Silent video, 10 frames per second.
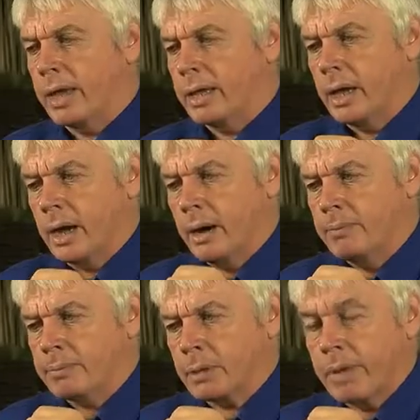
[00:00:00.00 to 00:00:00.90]
they
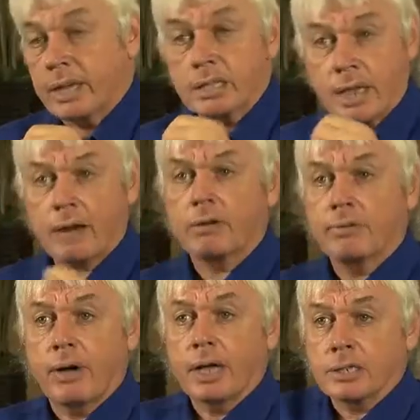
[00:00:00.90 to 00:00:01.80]
make
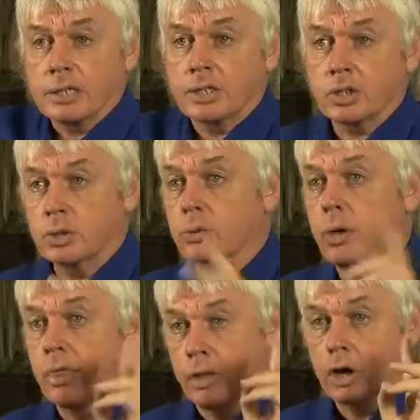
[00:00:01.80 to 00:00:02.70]
sacrifices to
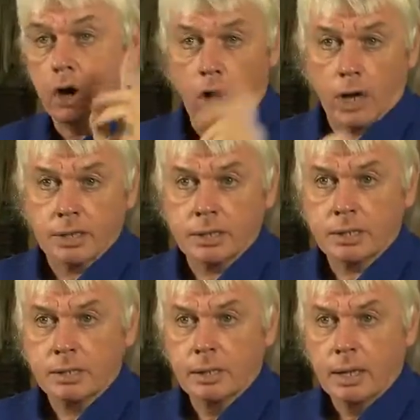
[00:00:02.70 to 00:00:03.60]
the
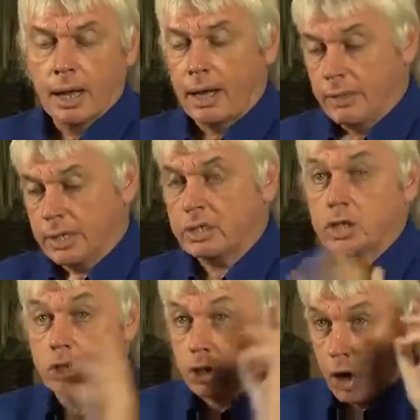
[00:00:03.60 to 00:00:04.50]
gods. And these
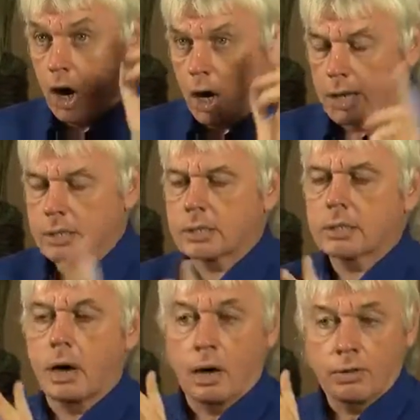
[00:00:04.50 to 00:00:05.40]

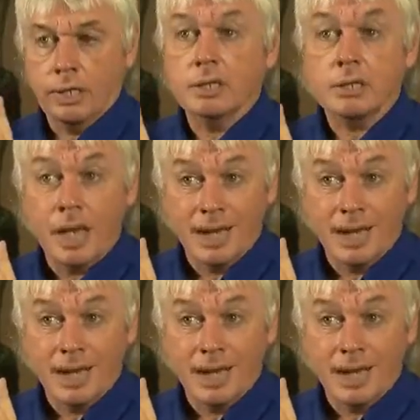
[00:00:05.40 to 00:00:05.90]
gods are these